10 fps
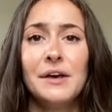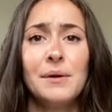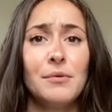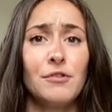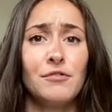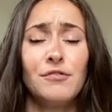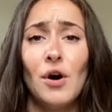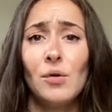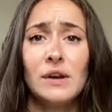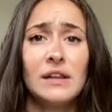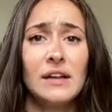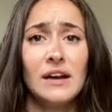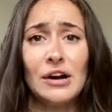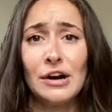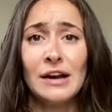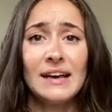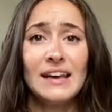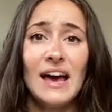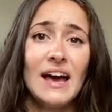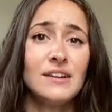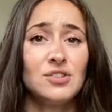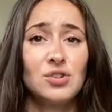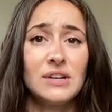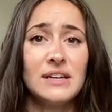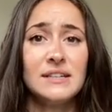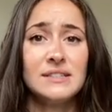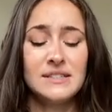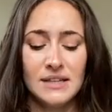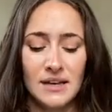You put your phone in there, cat treats,